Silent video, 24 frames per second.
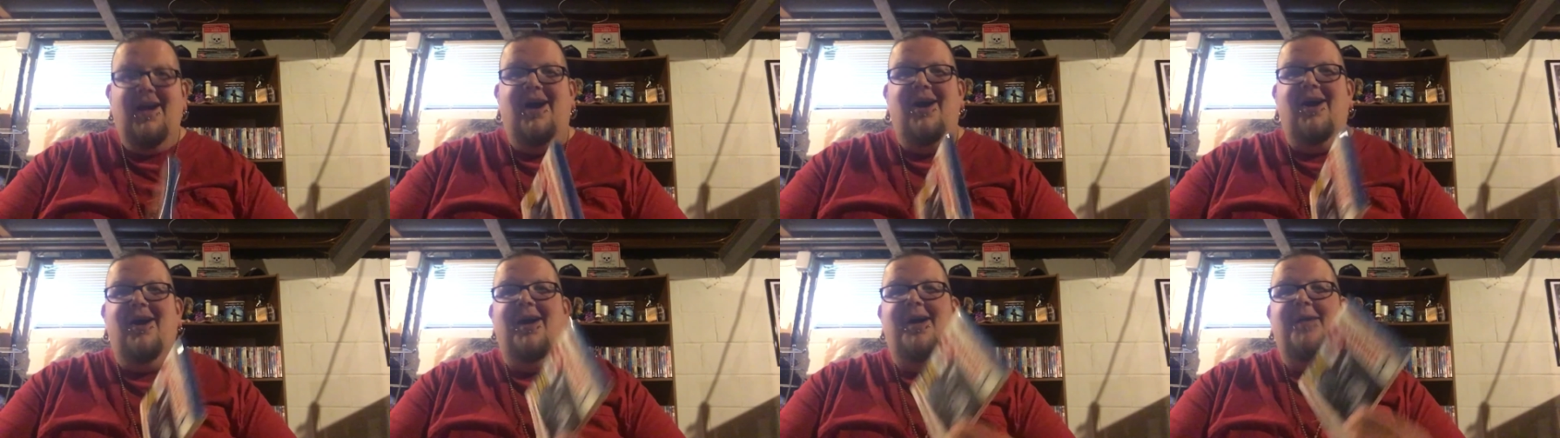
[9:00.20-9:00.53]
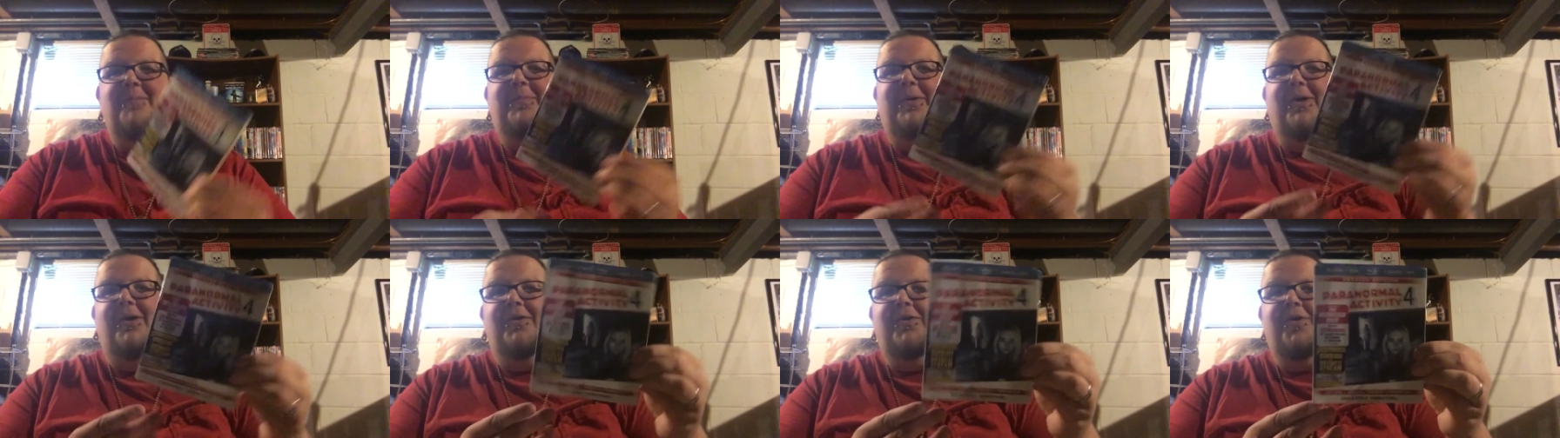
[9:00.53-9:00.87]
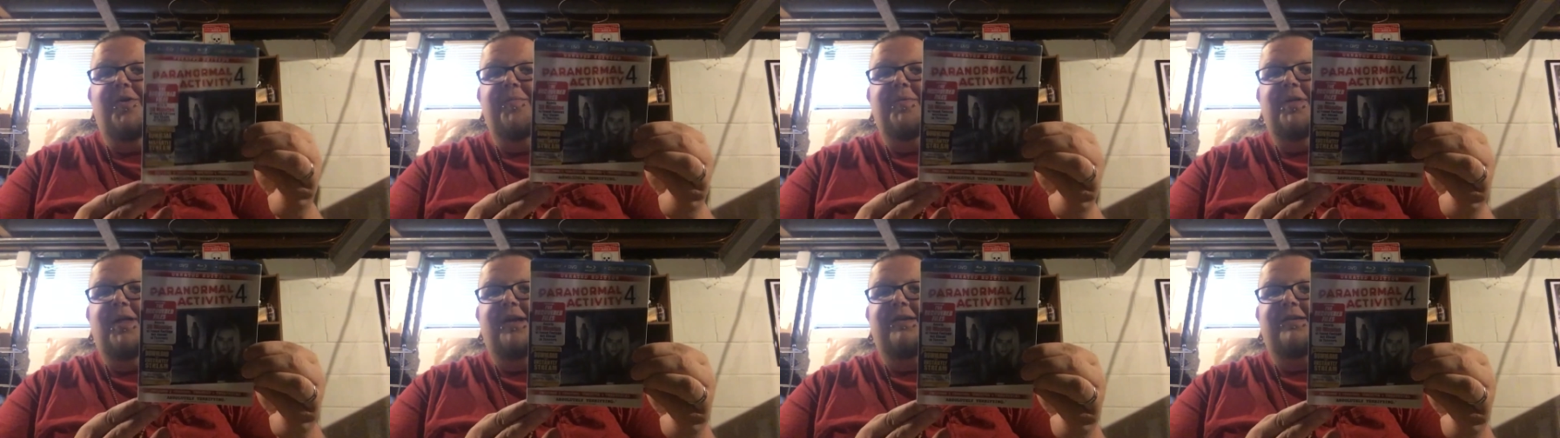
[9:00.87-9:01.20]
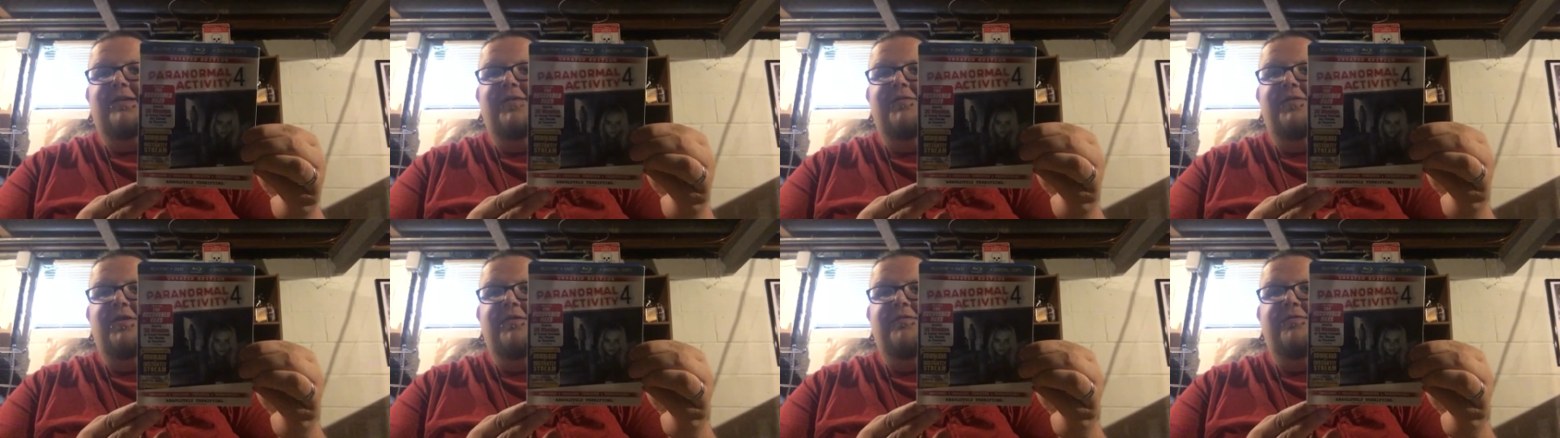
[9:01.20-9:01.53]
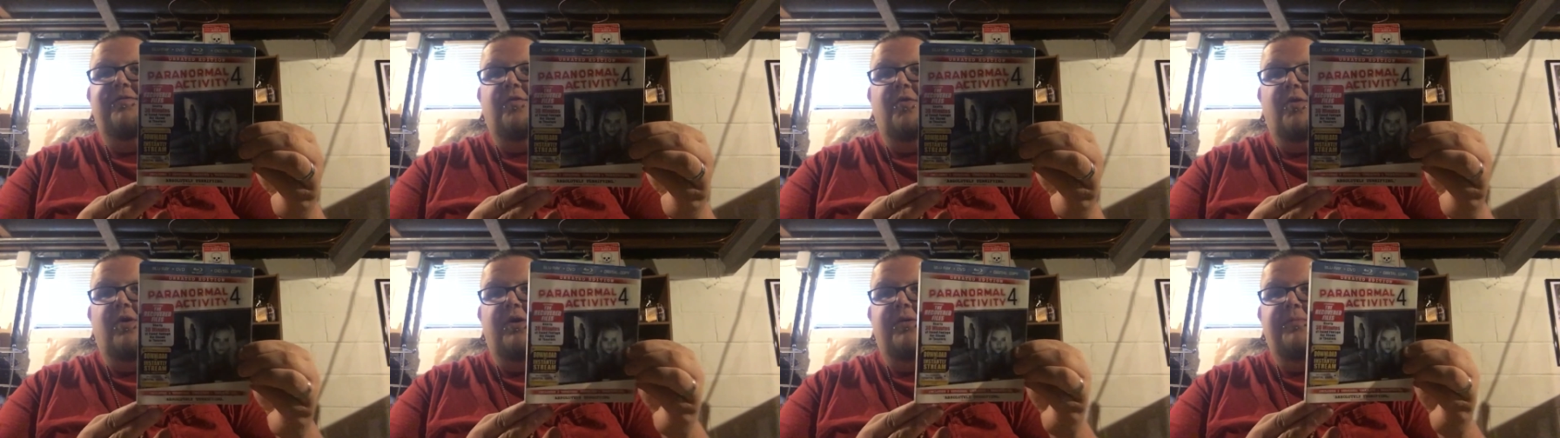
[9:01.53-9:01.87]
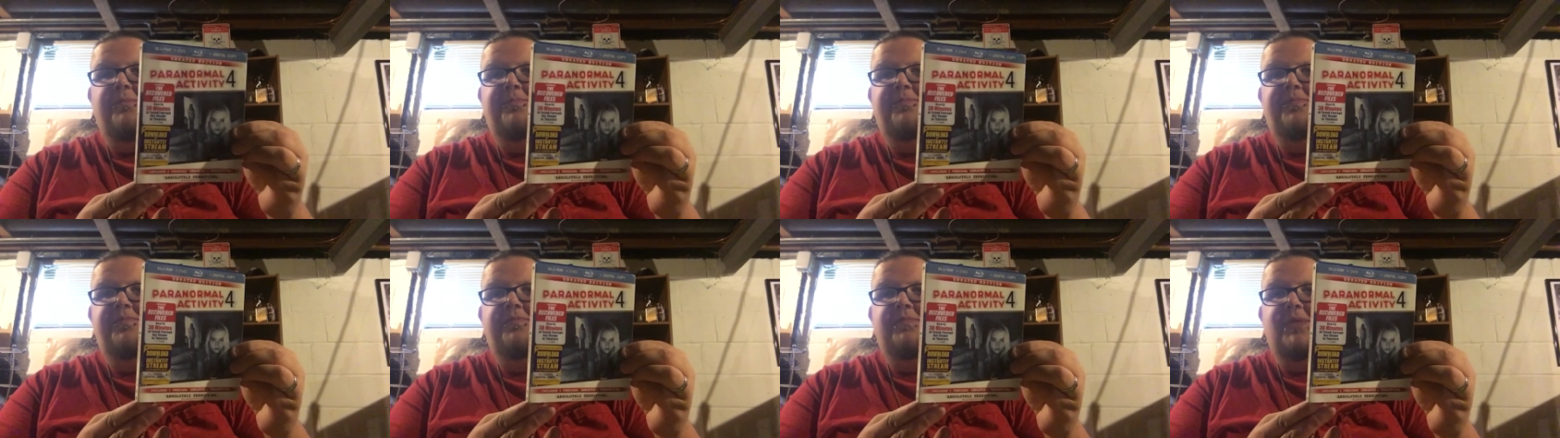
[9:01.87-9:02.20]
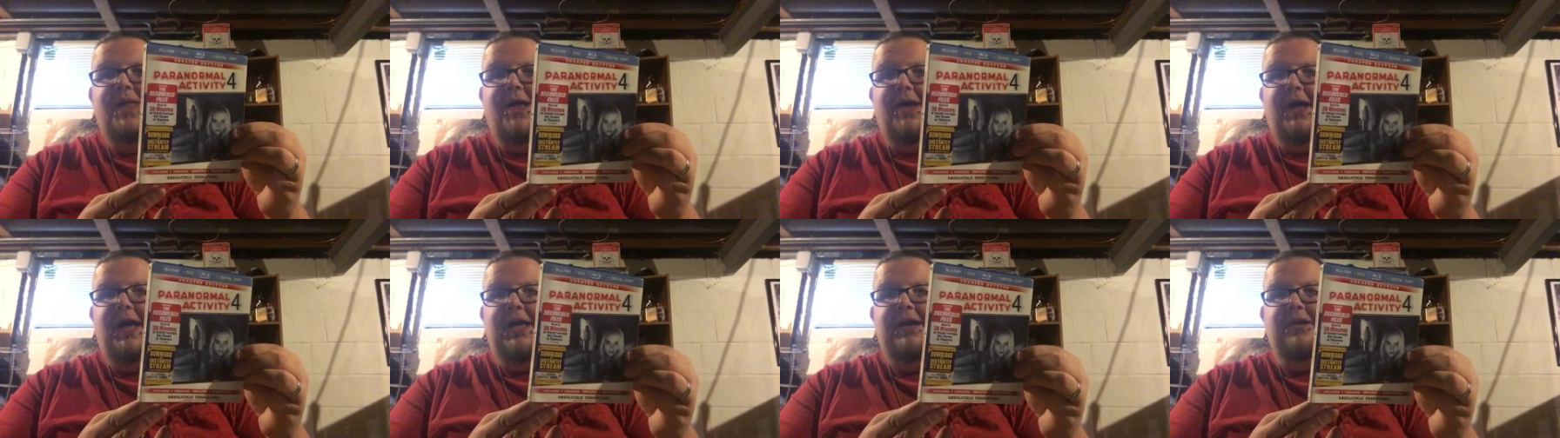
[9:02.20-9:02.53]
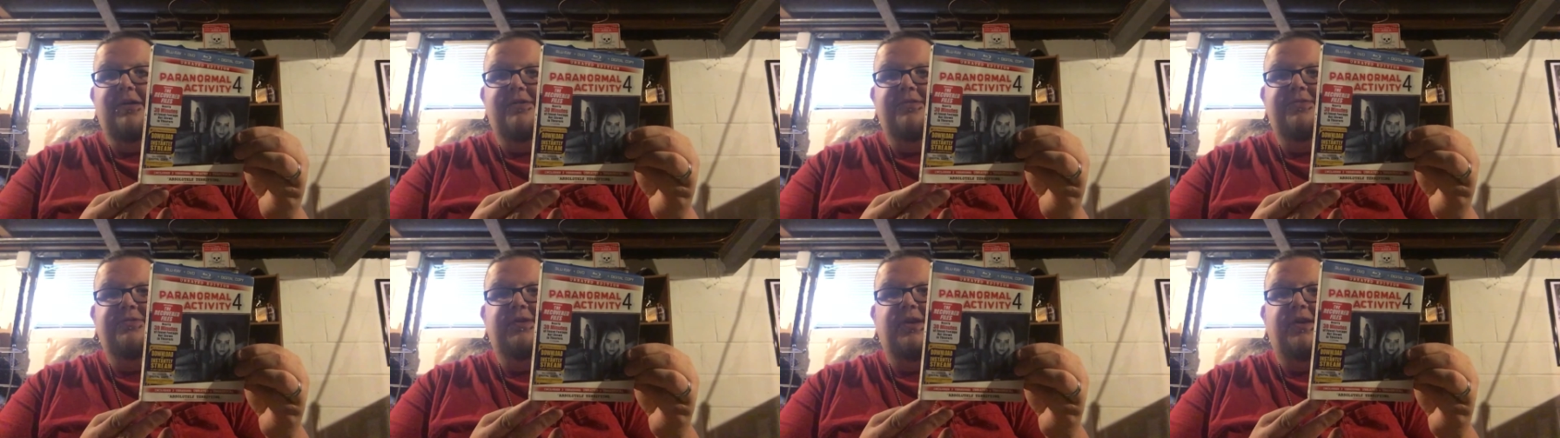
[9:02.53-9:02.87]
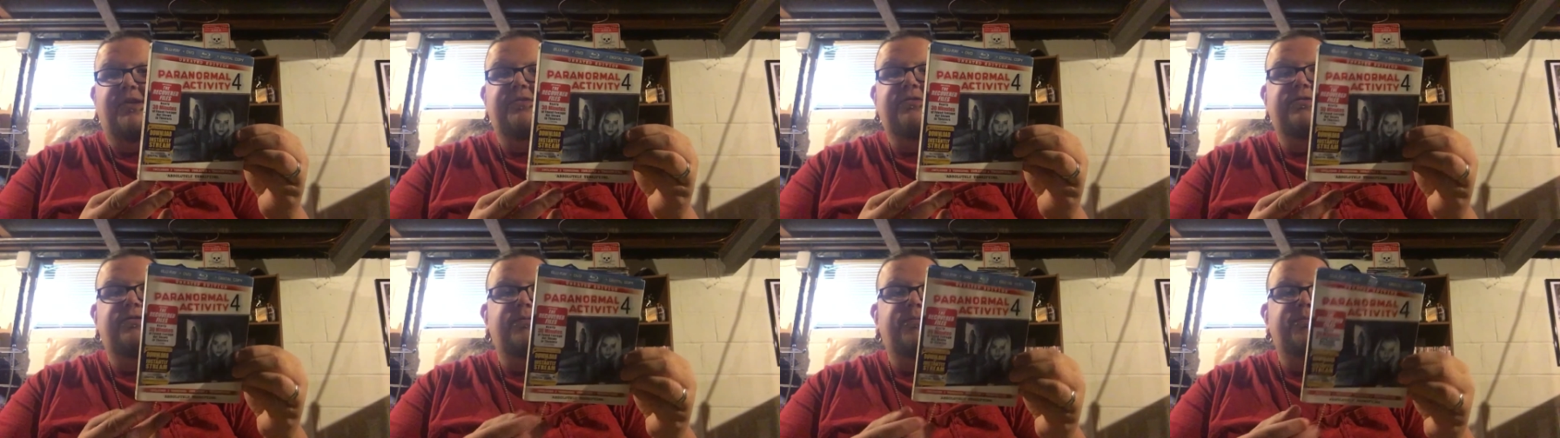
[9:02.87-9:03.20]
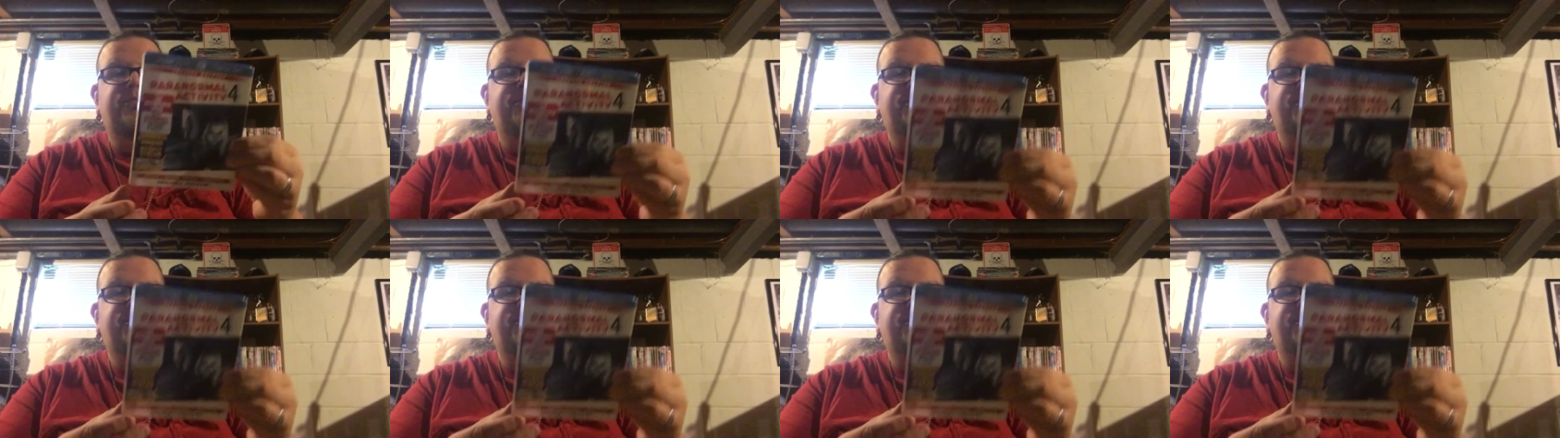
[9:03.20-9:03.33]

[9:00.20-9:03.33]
all right, Paranormal Activity 4. Now I got all six.